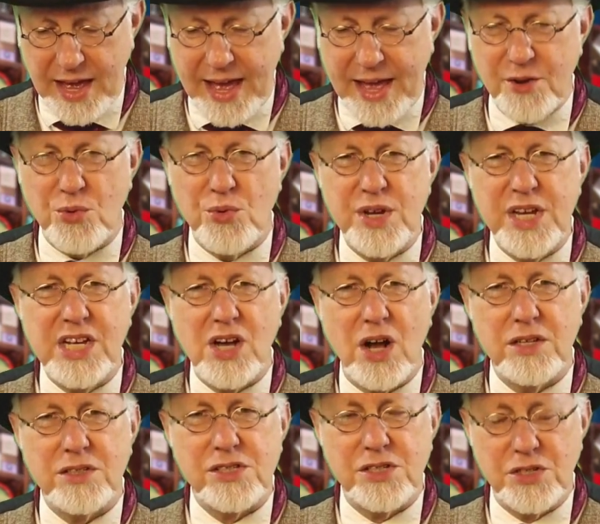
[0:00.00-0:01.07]
and
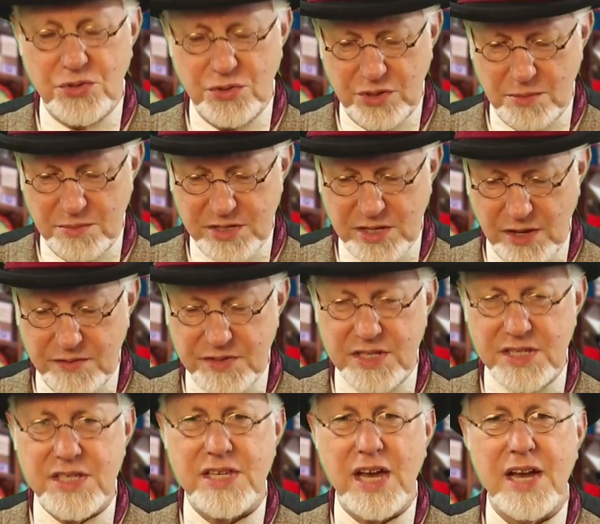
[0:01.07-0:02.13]
reconstitute themselves
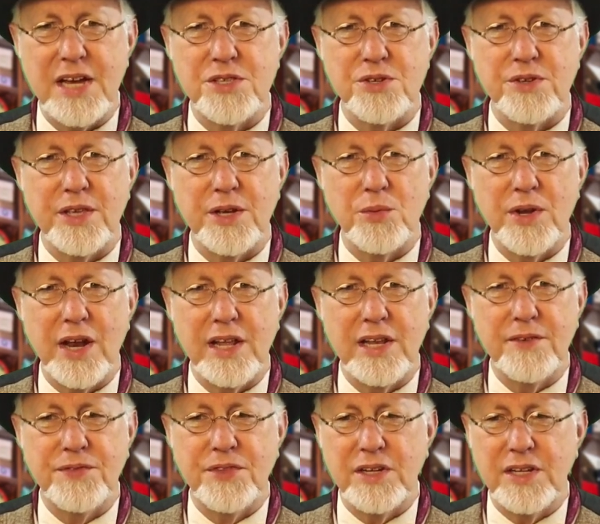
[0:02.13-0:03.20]
inside, so that when I
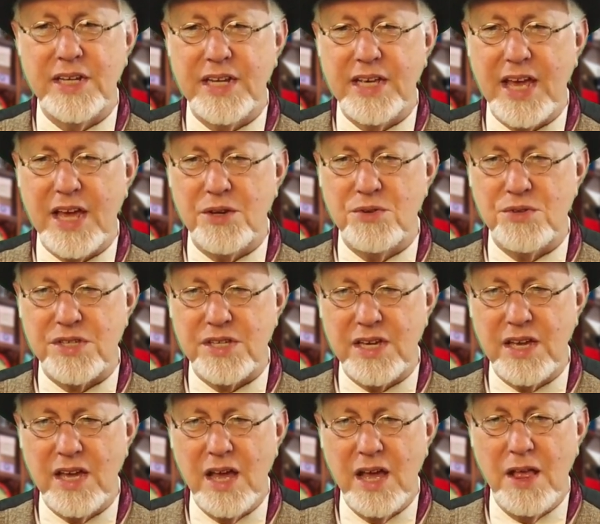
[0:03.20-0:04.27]
lift the lid again, you
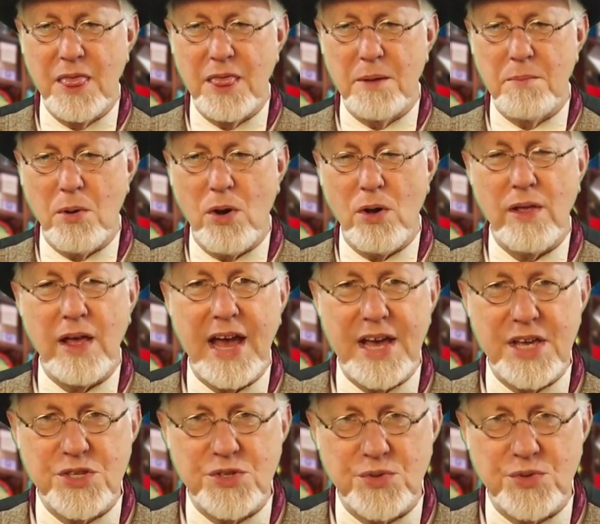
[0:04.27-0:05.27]
see the ball has